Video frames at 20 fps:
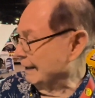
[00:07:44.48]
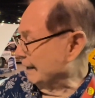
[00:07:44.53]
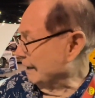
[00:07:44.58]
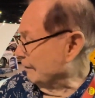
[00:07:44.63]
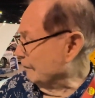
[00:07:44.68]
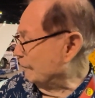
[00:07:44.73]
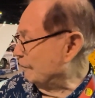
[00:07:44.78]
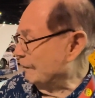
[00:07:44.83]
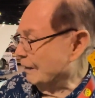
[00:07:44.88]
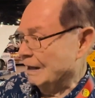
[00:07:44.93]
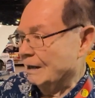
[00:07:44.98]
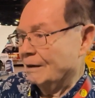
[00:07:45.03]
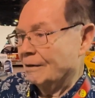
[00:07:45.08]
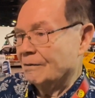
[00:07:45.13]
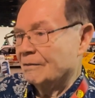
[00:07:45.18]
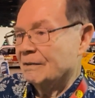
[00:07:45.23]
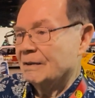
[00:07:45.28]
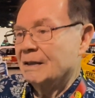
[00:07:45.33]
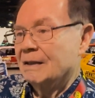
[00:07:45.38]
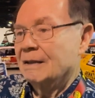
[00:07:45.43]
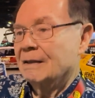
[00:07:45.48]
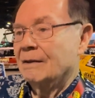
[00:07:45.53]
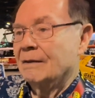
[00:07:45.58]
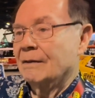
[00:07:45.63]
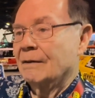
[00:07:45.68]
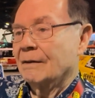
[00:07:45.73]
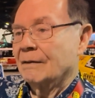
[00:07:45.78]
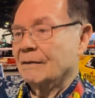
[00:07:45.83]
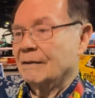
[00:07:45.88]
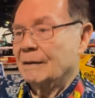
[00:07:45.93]
And found
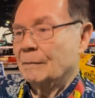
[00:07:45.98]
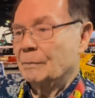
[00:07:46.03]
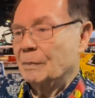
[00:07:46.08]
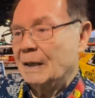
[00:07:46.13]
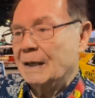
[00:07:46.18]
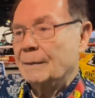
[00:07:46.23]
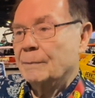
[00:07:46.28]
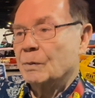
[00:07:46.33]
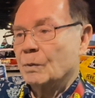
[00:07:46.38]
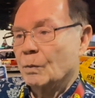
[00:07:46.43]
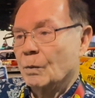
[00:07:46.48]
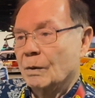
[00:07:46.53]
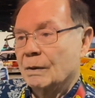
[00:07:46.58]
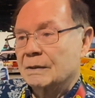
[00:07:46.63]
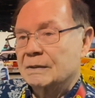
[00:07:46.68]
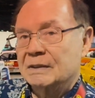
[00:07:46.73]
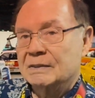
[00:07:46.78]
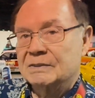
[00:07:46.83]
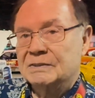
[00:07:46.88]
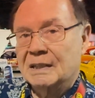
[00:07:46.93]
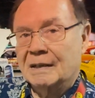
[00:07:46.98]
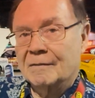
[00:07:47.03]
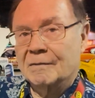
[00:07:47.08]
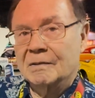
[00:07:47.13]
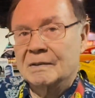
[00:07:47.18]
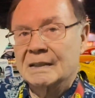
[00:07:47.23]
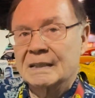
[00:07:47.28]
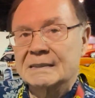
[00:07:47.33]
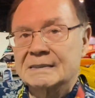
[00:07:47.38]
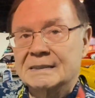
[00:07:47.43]
the paperwork that
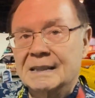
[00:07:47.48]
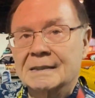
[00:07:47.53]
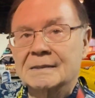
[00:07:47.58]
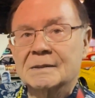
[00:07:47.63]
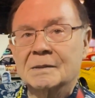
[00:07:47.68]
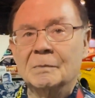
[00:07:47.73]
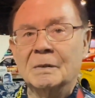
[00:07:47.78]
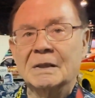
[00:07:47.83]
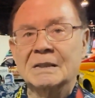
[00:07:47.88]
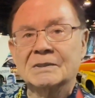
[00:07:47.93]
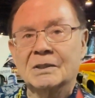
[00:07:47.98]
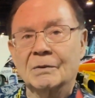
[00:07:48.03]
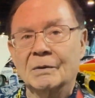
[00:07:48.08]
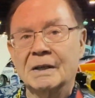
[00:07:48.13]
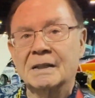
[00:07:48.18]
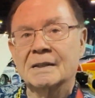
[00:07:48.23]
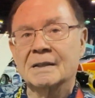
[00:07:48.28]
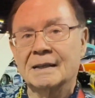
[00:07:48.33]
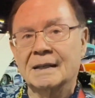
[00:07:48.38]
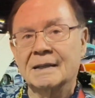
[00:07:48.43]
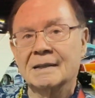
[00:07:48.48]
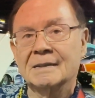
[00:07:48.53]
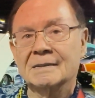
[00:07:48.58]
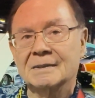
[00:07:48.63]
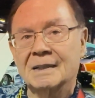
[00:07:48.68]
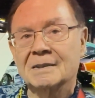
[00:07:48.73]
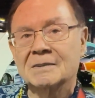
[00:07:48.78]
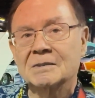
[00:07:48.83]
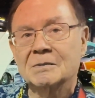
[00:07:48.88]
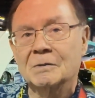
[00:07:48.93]
Chevrolet sent to me so he could get in
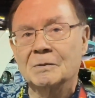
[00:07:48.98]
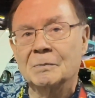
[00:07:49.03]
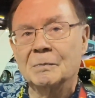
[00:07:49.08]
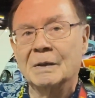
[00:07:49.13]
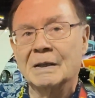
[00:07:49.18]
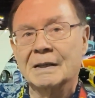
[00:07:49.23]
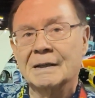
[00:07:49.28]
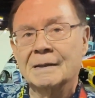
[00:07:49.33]
touch with me.